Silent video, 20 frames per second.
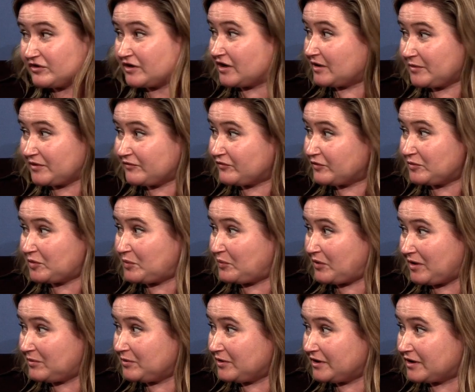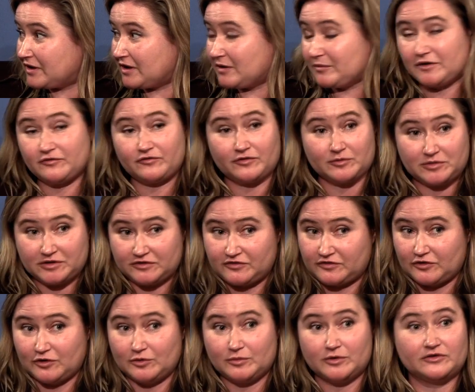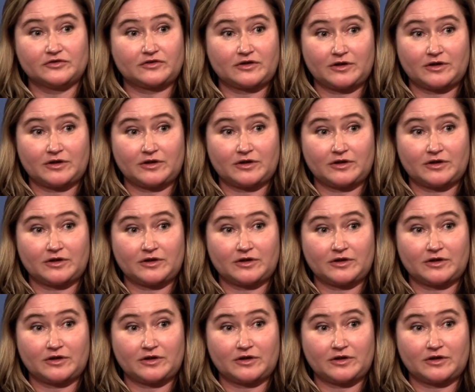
coming from the public, coming from consumers,